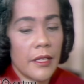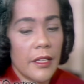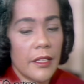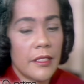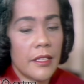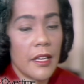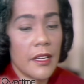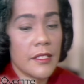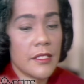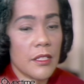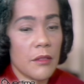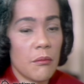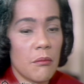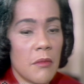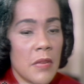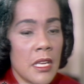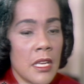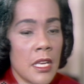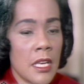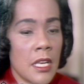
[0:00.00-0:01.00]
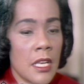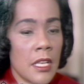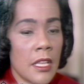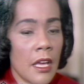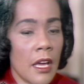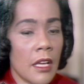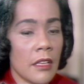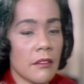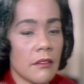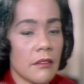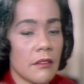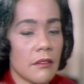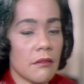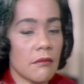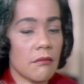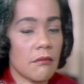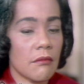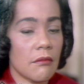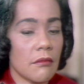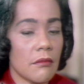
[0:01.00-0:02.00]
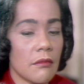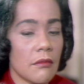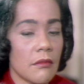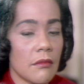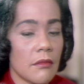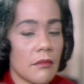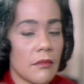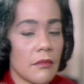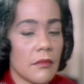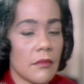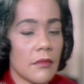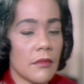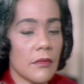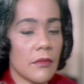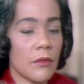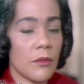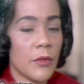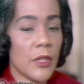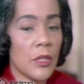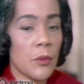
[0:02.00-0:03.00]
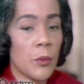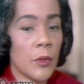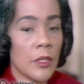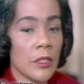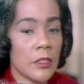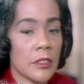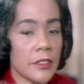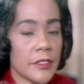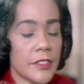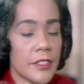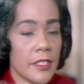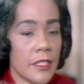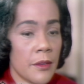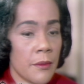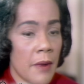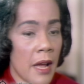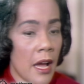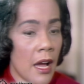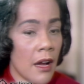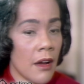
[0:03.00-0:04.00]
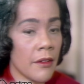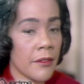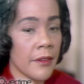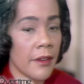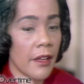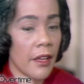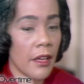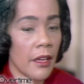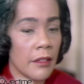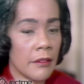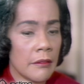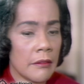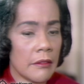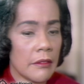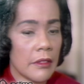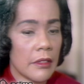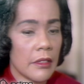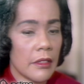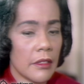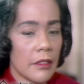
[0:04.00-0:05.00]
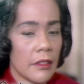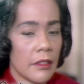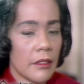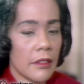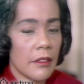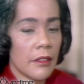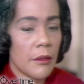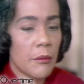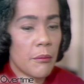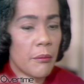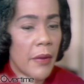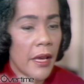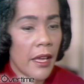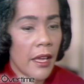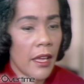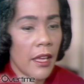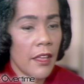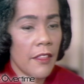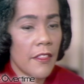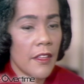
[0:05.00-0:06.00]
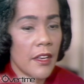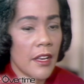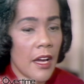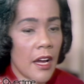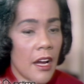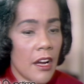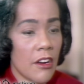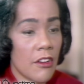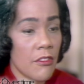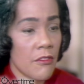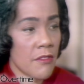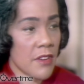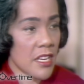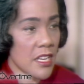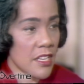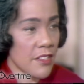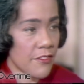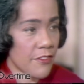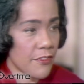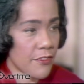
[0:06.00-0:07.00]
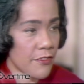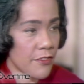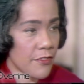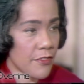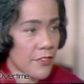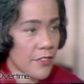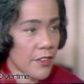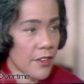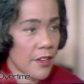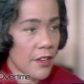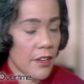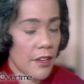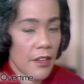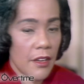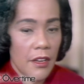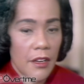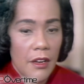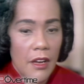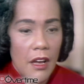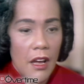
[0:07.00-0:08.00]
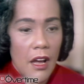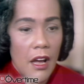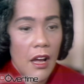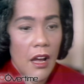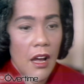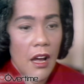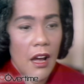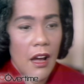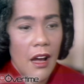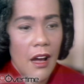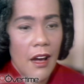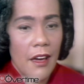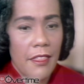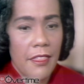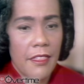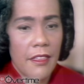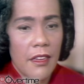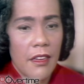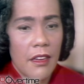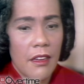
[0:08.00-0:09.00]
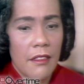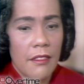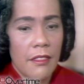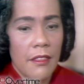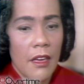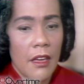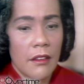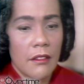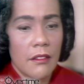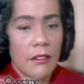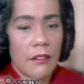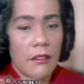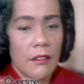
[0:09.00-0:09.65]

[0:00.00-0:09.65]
it doesn't mean that we will sit around and bathe in our grief. I think that